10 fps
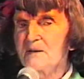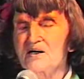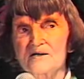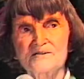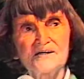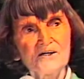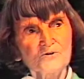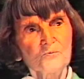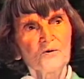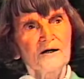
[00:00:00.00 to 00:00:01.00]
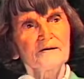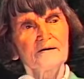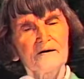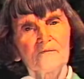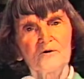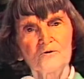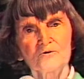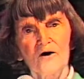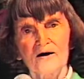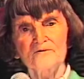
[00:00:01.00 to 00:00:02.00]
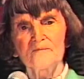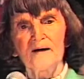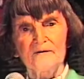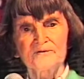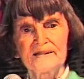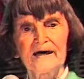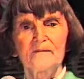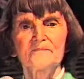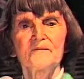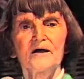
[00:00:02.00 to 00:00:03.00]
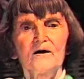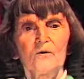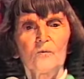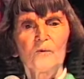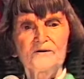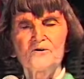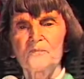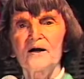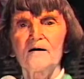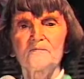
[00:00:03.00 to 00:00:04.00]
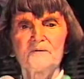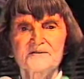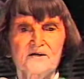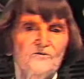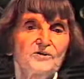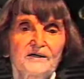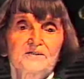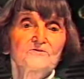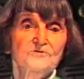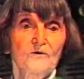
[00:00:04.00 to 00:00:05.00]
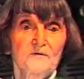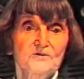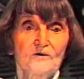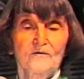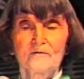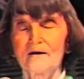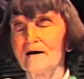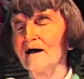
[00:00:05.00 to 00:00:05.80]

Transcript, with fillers: Because each one, when you talk about them, what your problem is, are you addicted so and so?